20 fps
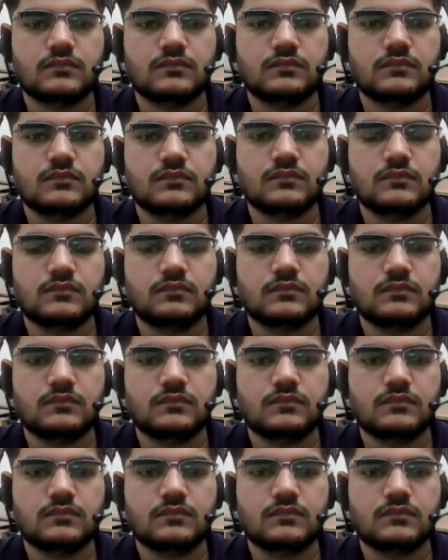
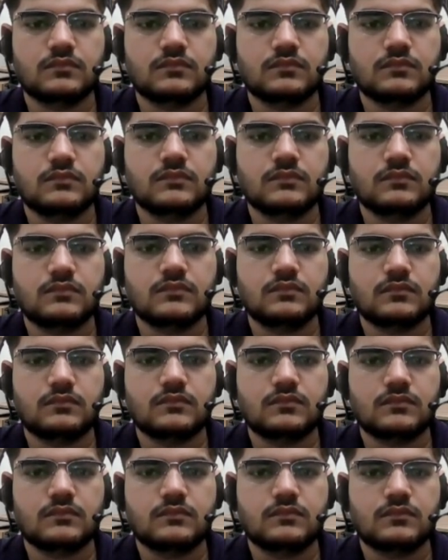
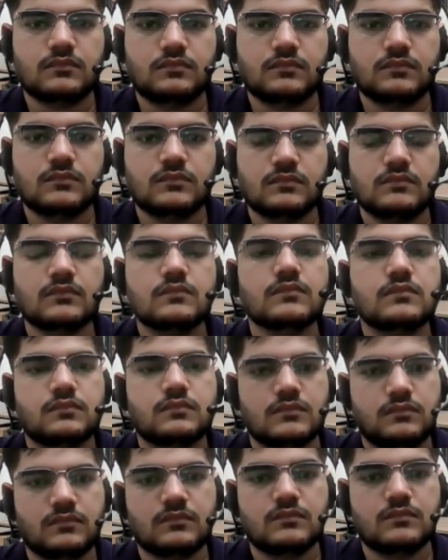
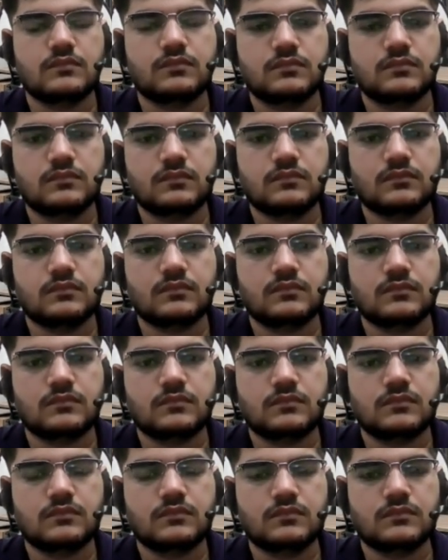
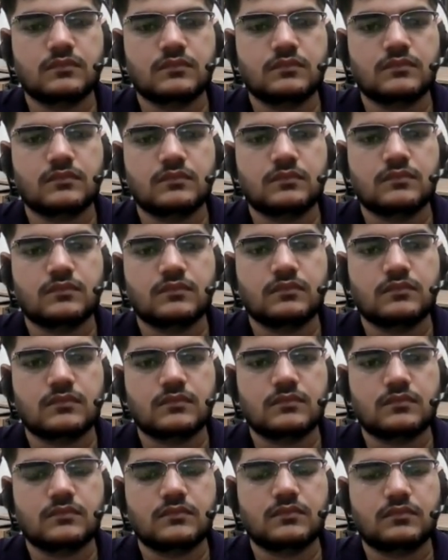
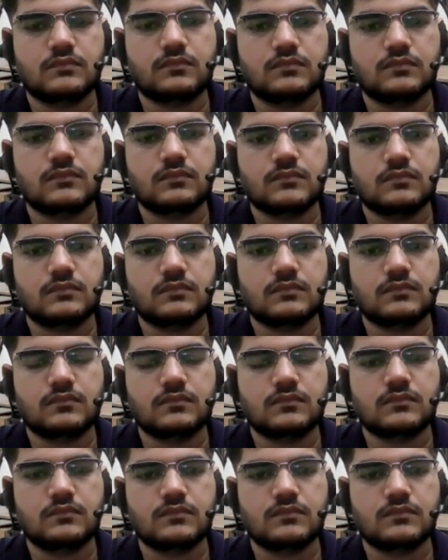The person shown says nothing.